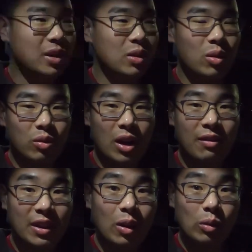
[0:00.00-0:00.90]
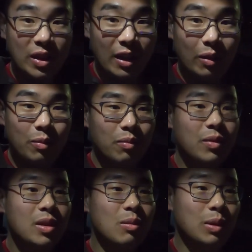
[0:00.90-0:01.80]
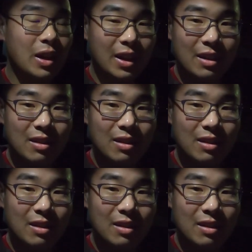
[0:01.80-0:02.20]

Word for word: you arrive at a hotel, you plug